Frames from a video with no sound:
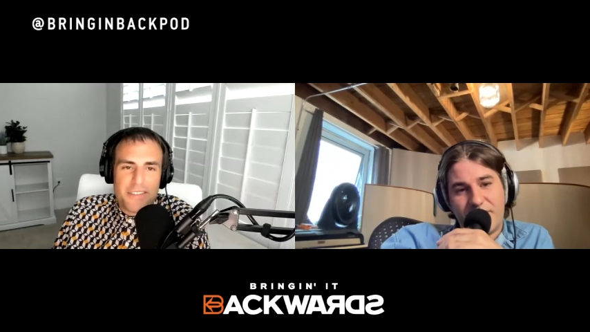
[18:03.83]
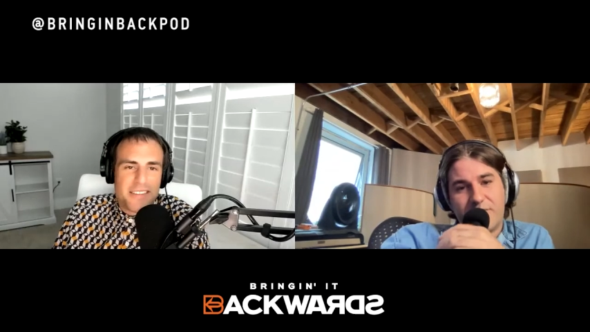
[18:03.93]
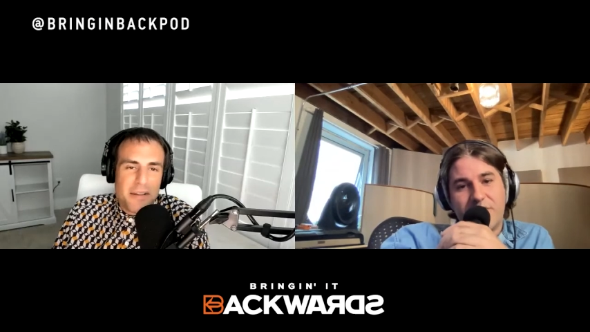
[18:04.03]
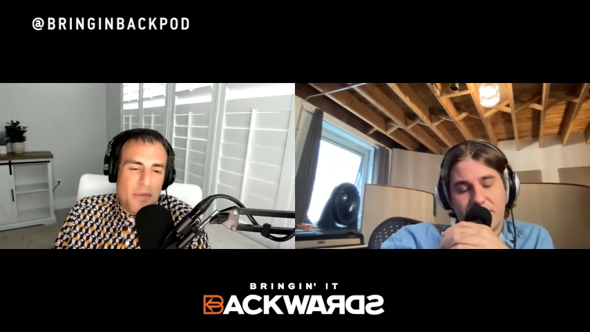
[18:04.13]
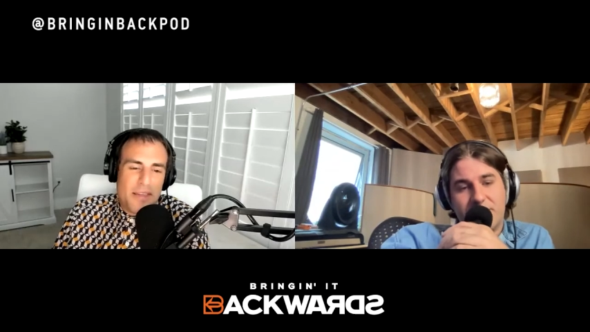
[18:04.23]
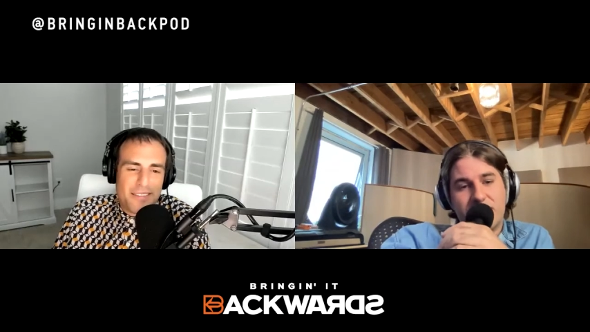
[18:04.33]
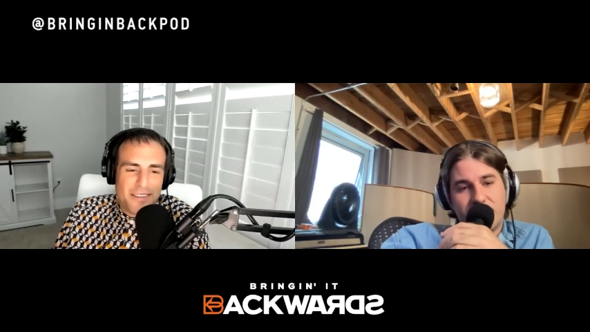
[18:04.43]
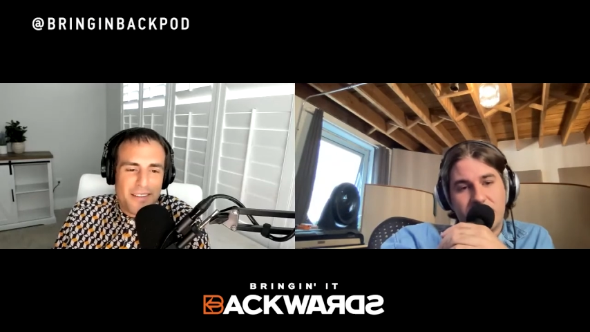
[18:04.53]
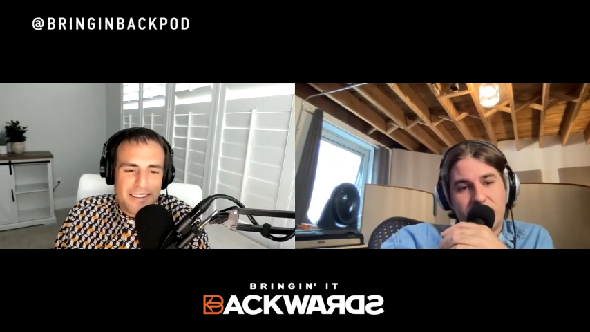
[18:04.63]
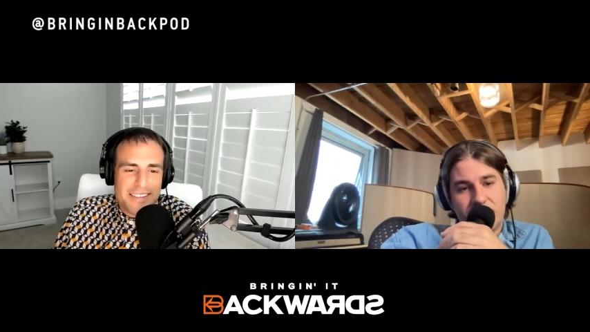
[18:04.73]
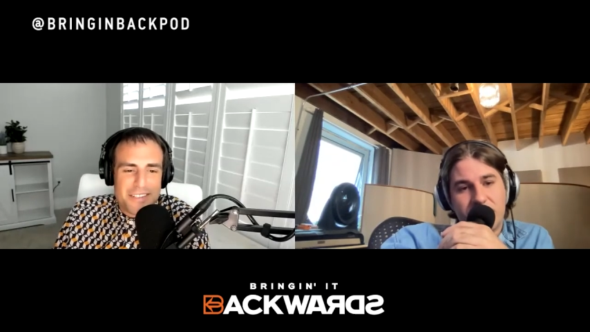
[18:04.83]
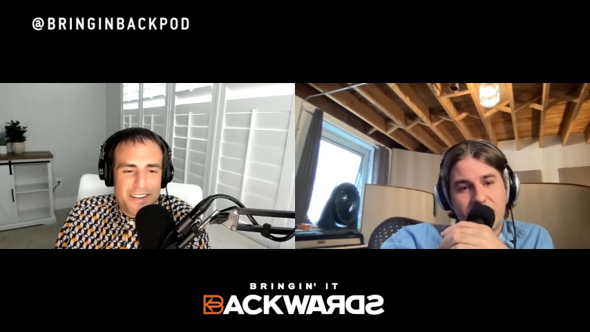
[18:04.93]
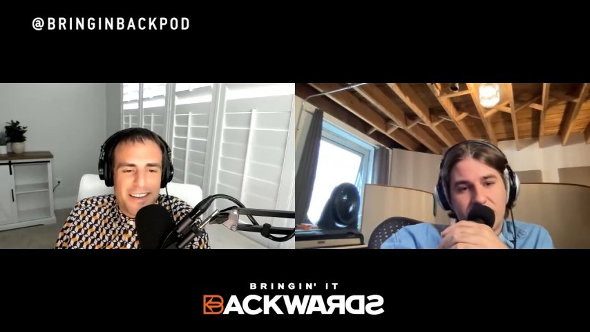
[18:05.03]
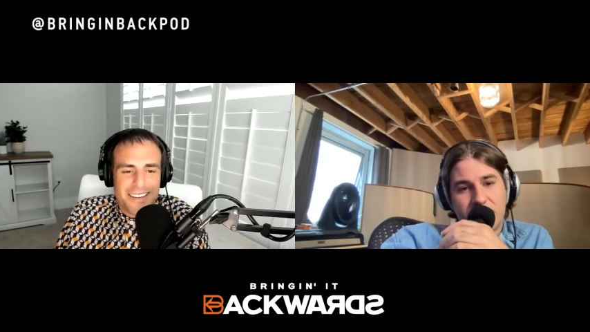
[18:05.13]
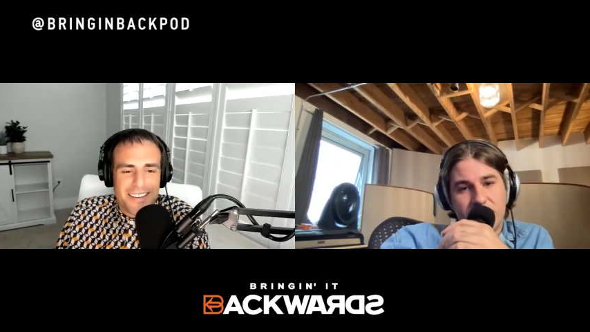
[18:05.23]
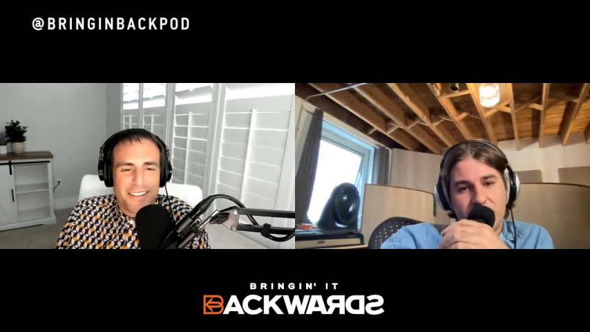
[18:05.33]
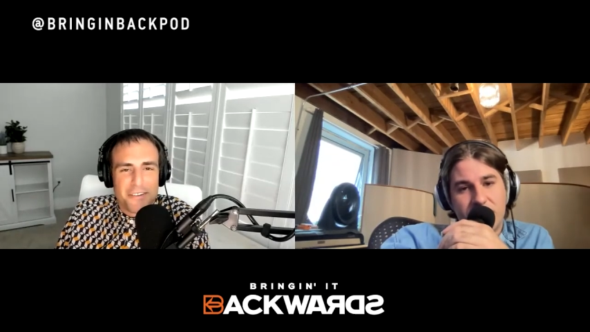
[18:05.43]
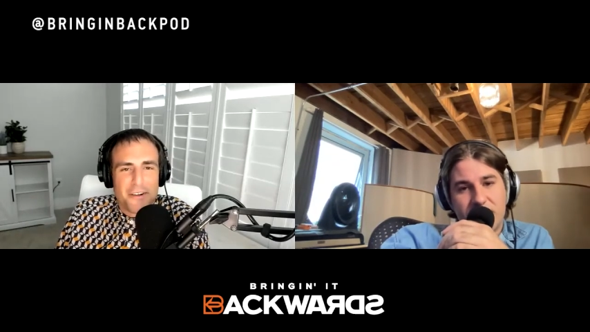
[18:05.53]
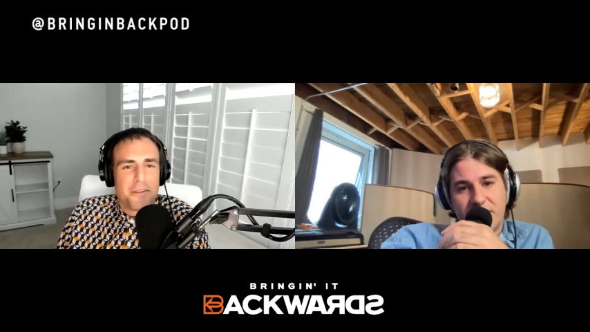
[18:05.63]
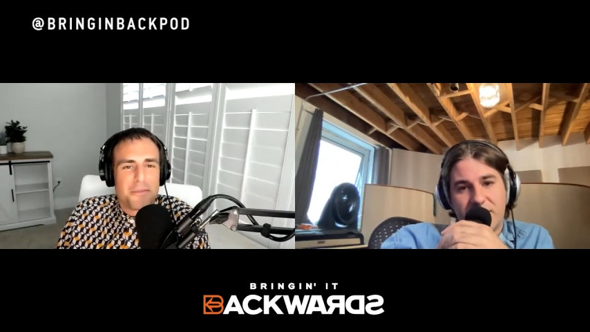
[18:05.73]
Speaker 1: same thing. They're like a DJ,
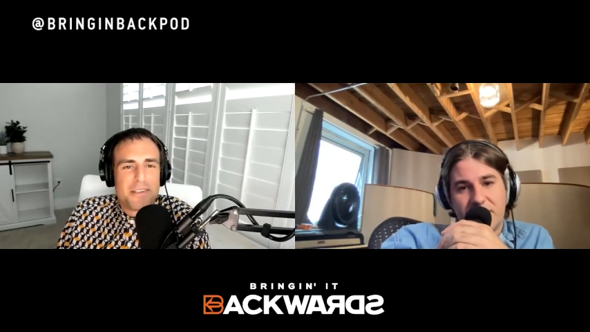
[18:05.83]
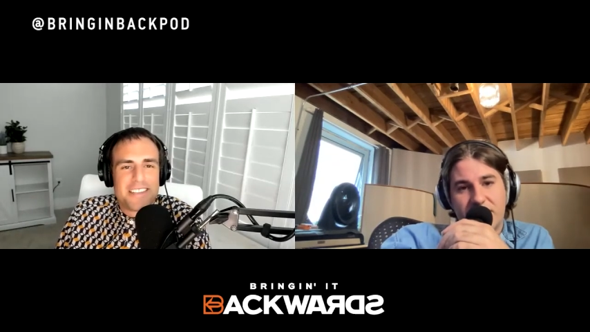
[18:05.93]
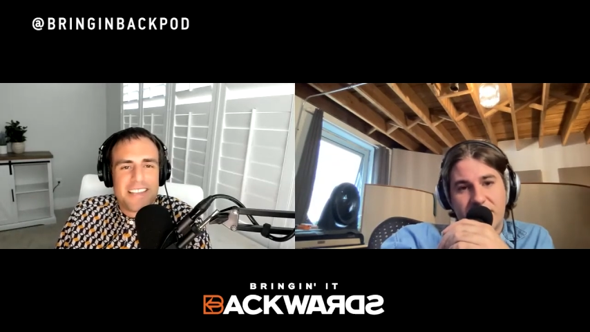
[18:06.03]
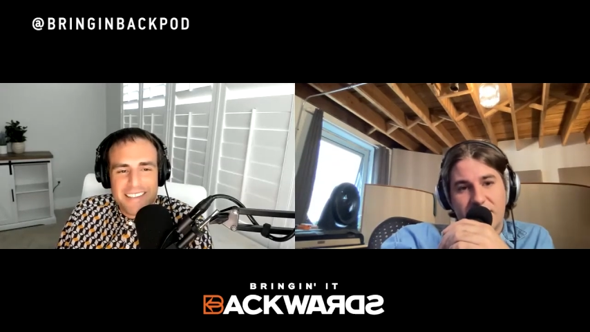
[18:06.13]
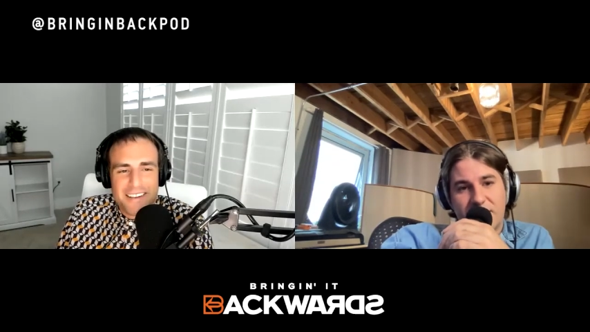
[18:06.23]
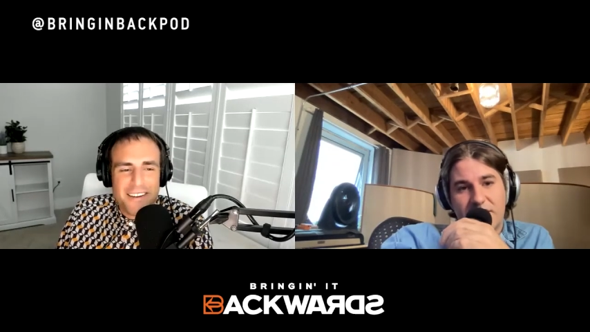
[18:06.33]
electronic music.